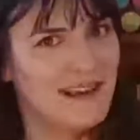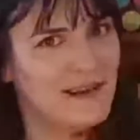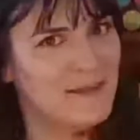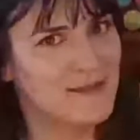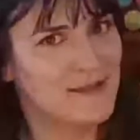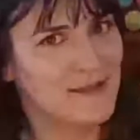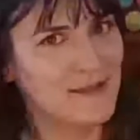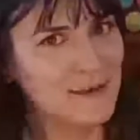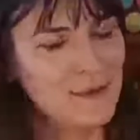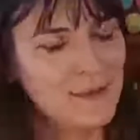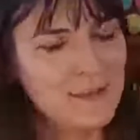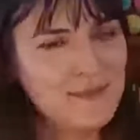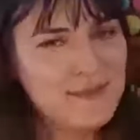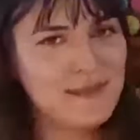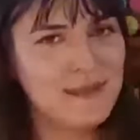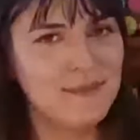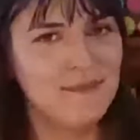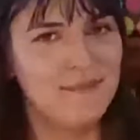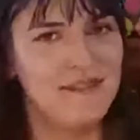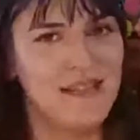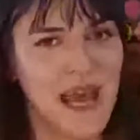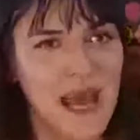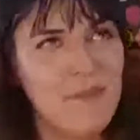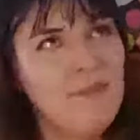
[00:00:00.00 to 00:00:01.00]
absorb
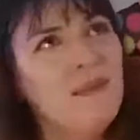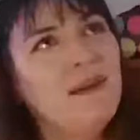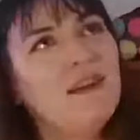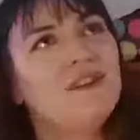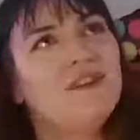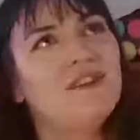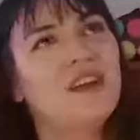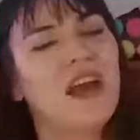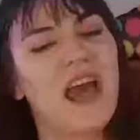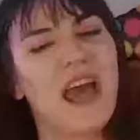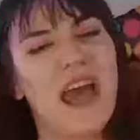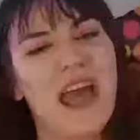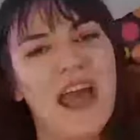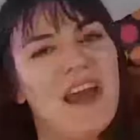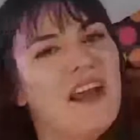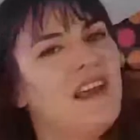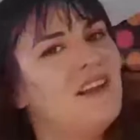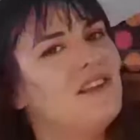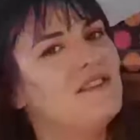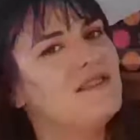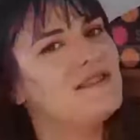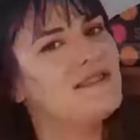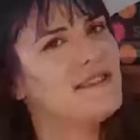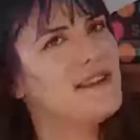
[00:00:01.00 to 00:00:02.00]
some damage,
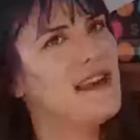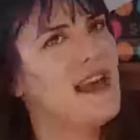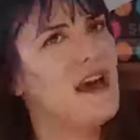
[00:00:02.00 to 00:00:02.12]
and